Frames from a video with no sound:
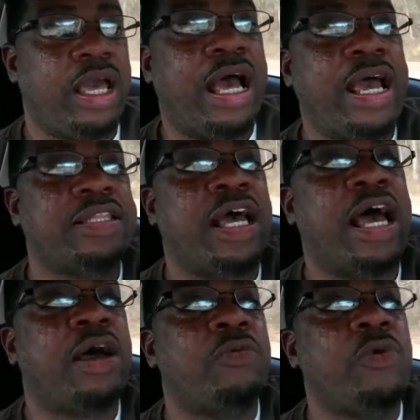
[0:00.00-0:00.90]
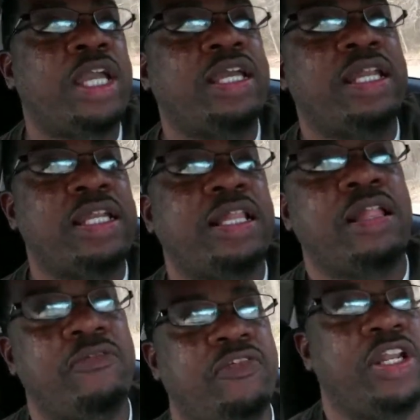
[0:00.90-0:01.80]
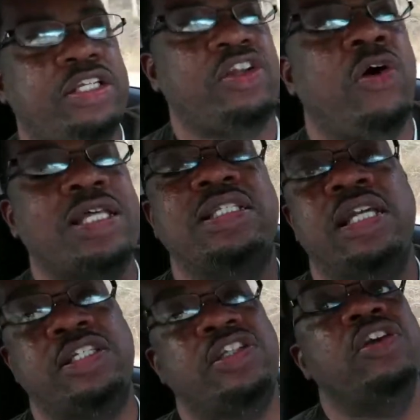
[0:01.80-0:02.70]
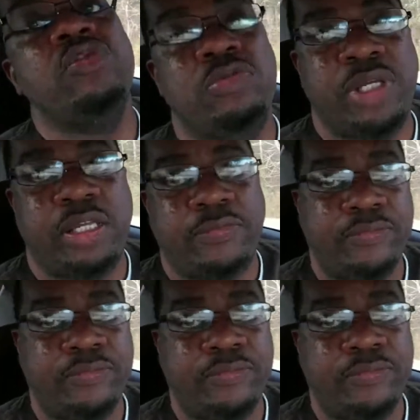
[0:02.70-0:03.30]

Either I wait and let them finish, or I say, Excuse me.